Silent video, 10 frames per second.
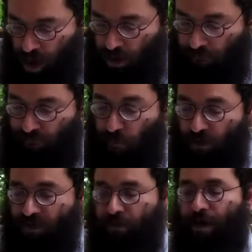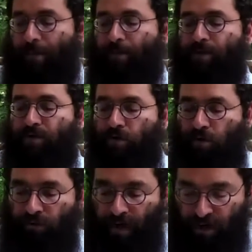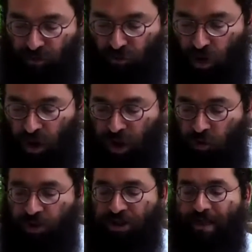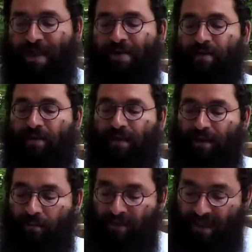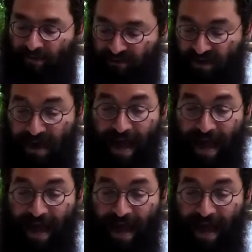to foster and preserve a strong Jewish identity in themselves